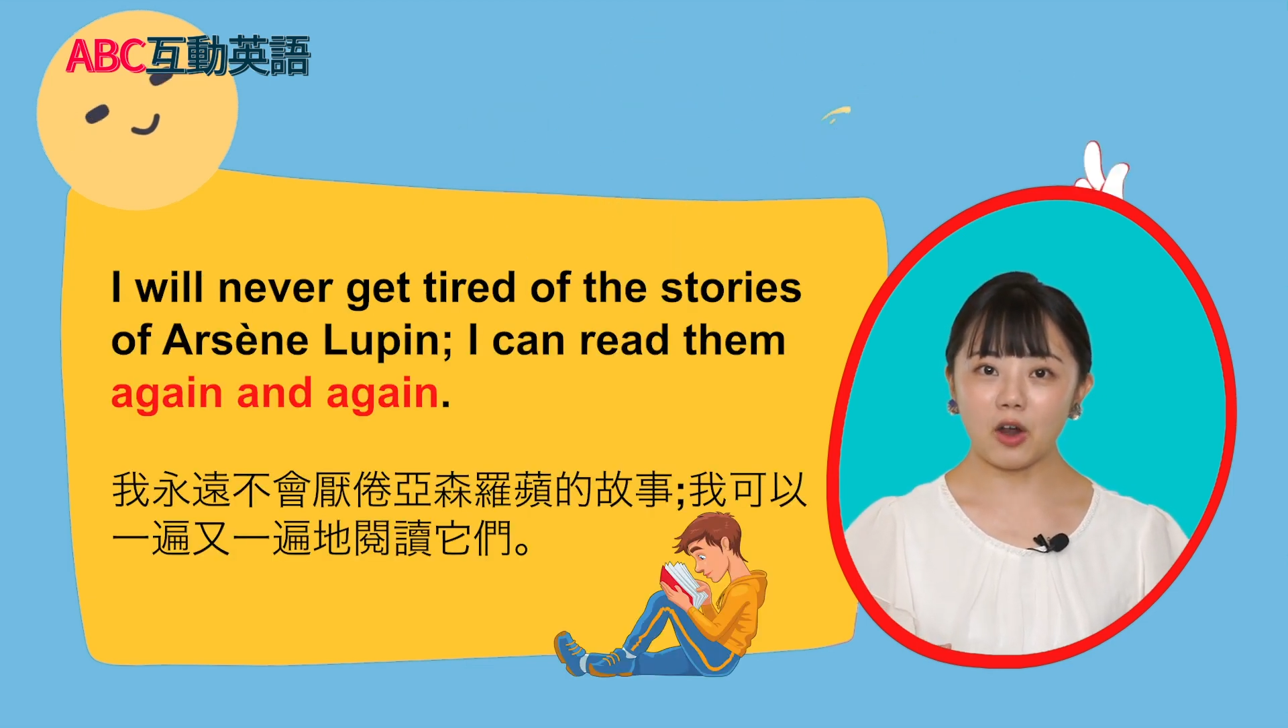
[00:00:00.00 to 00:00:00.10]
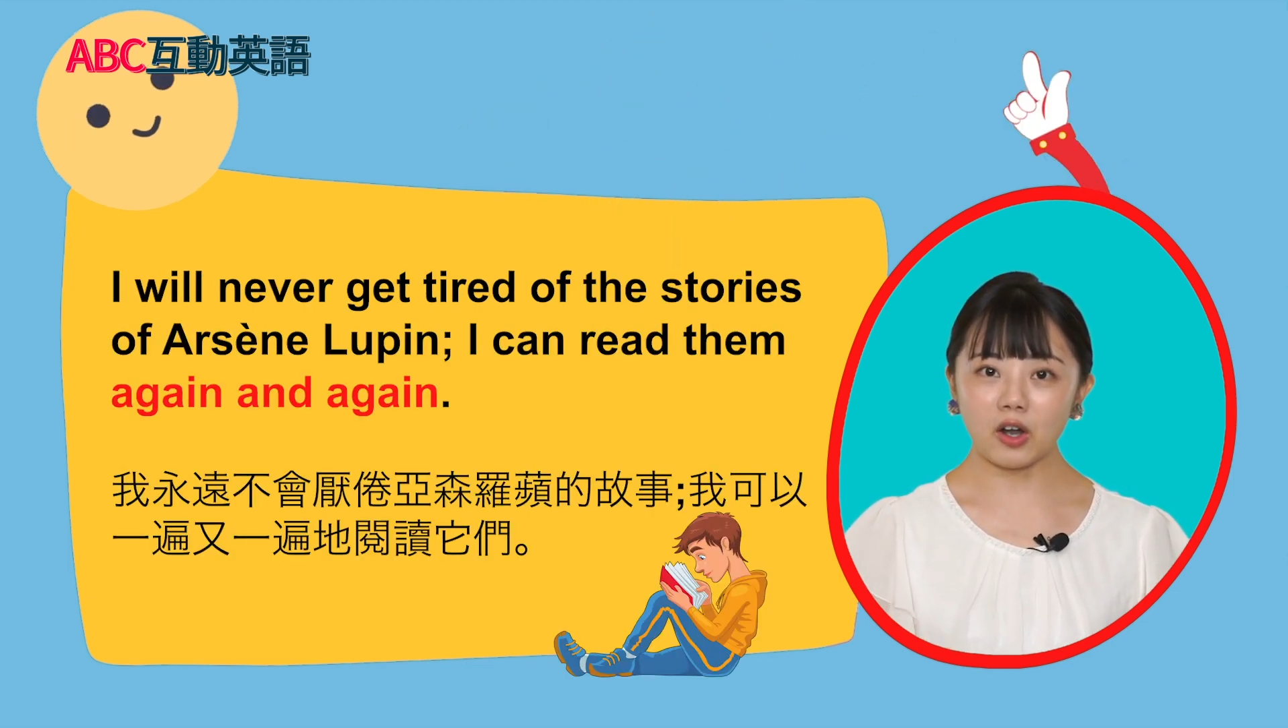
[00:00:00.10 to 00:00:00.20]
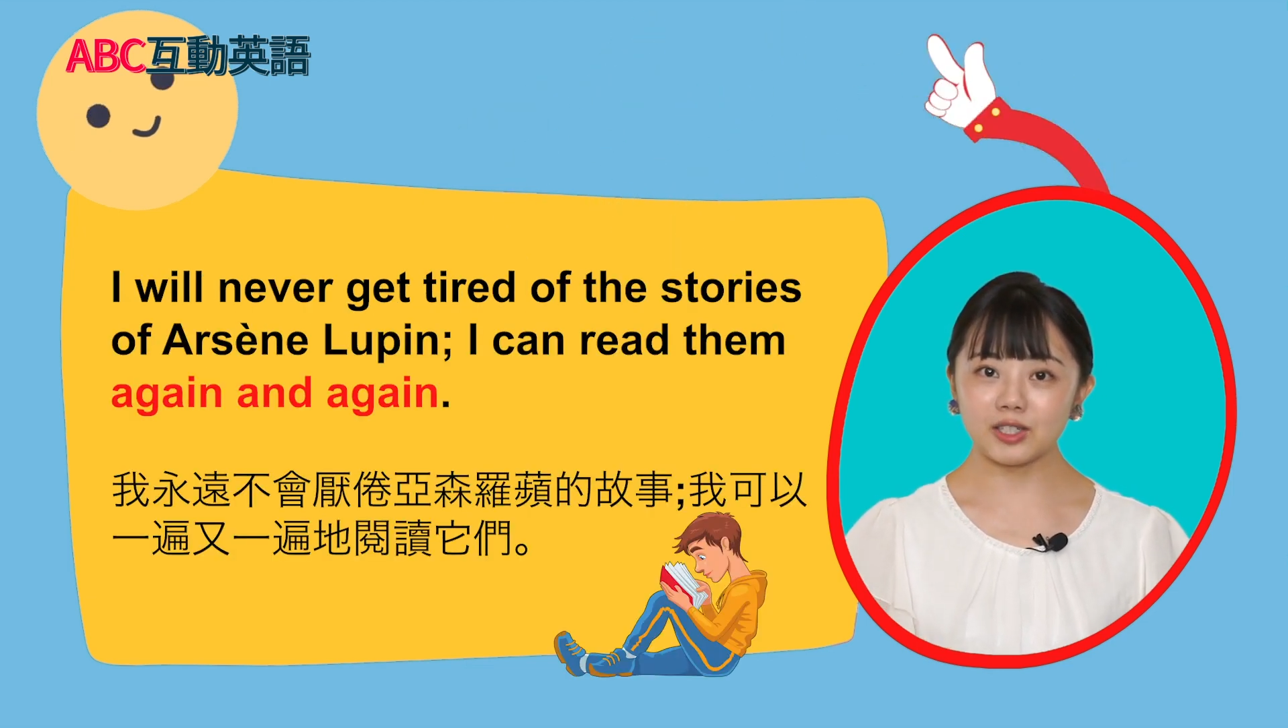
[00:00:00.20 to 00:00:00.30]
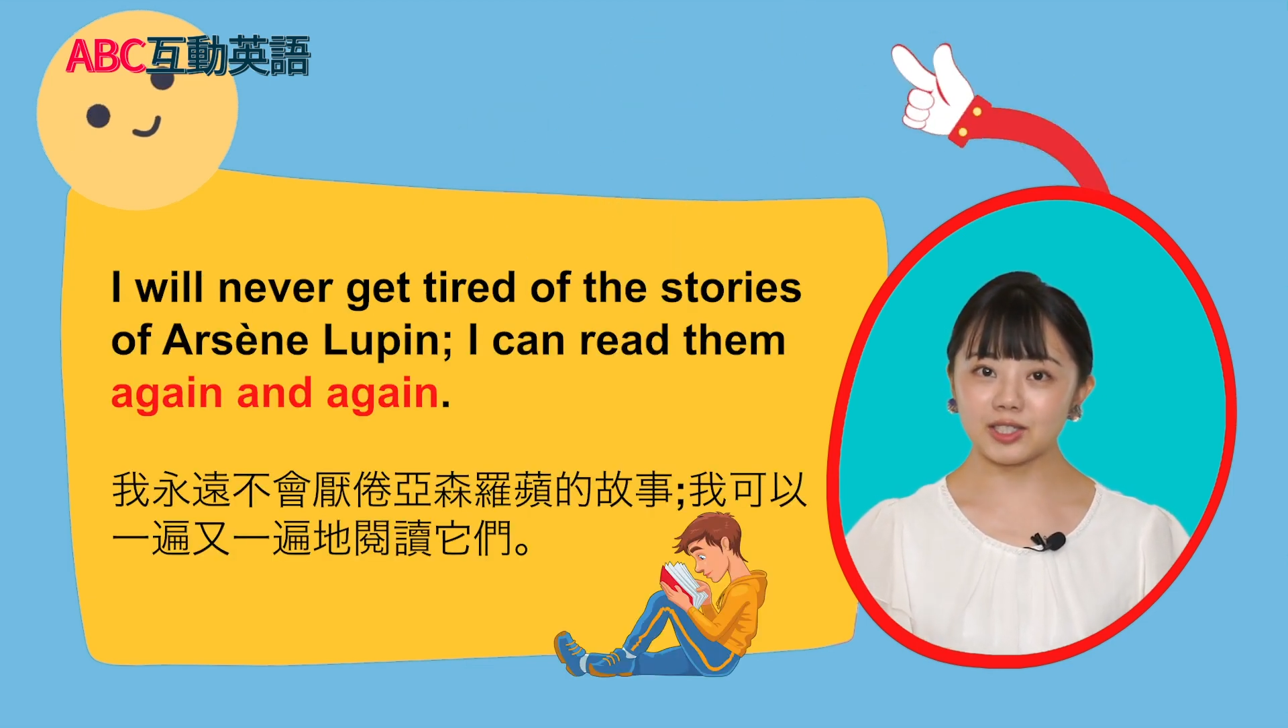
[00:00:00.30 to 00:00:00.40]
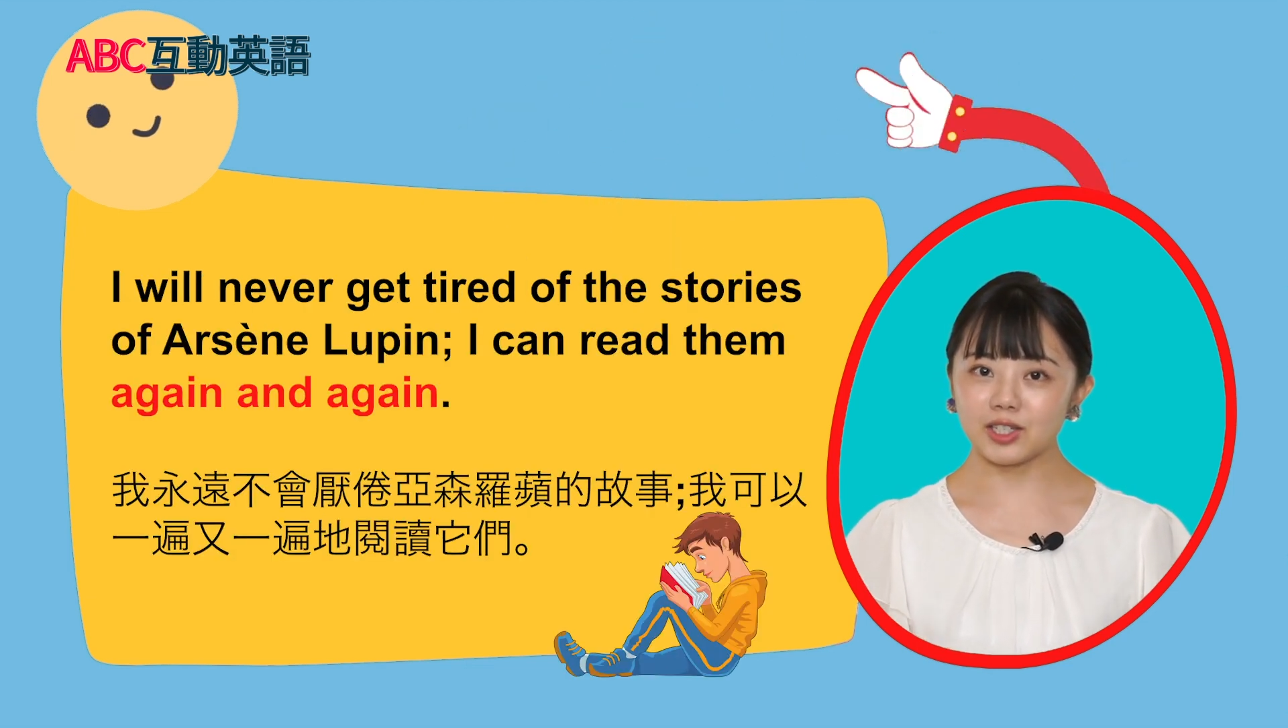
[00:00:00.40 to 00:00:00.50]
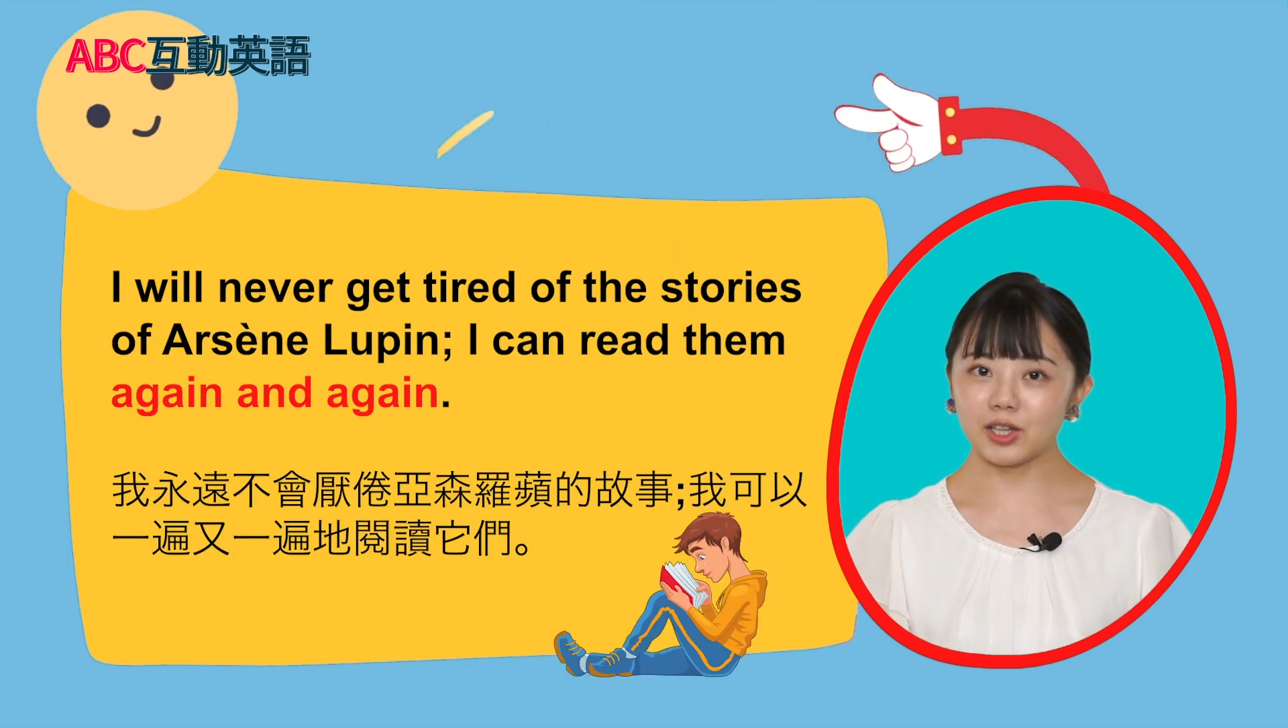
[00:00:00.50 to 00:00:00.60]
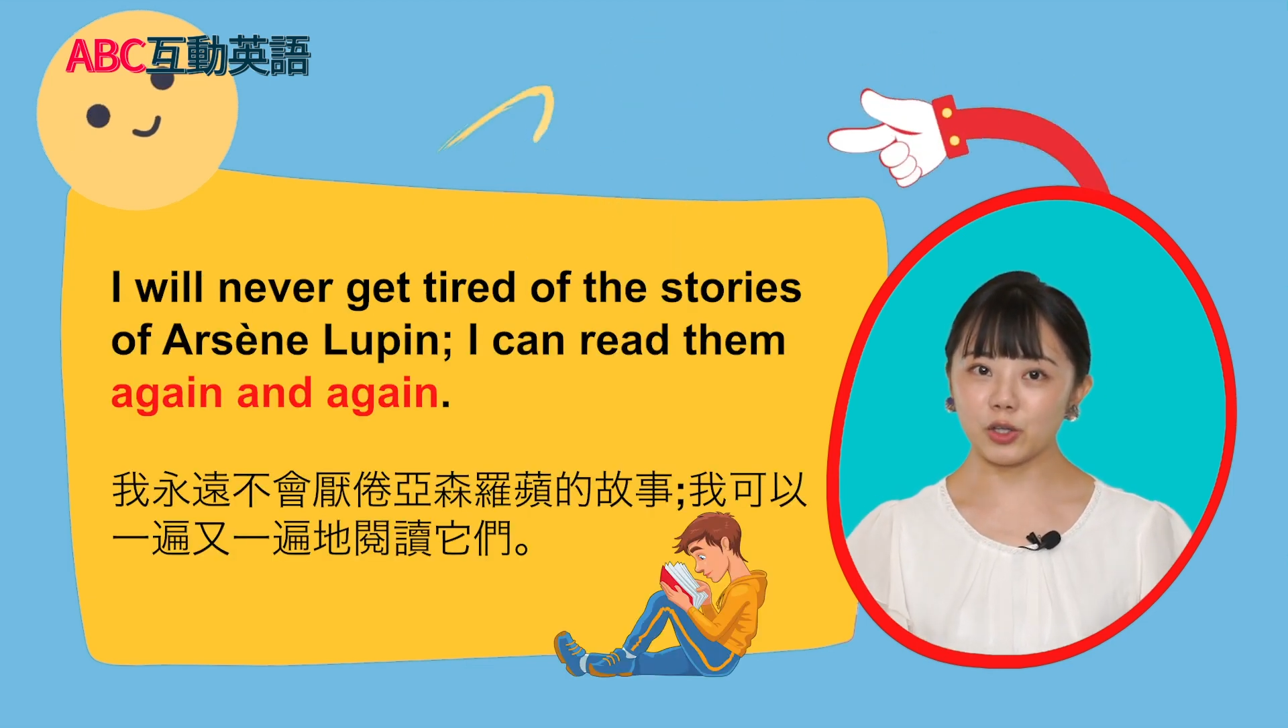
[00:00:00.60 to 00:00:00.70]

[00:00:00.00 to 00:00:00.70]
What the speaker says: Arsène